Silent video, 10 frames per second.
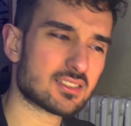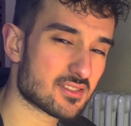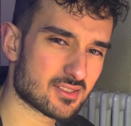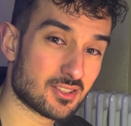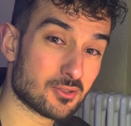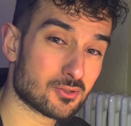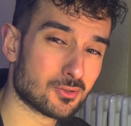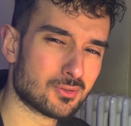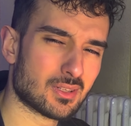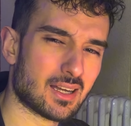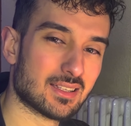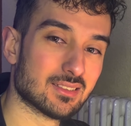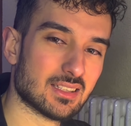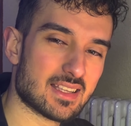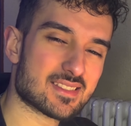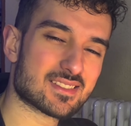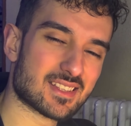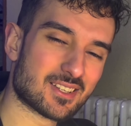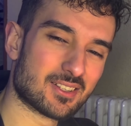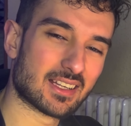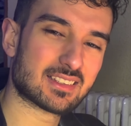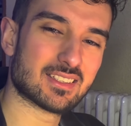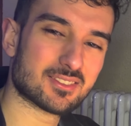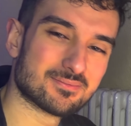See you soon, and let's stay connected.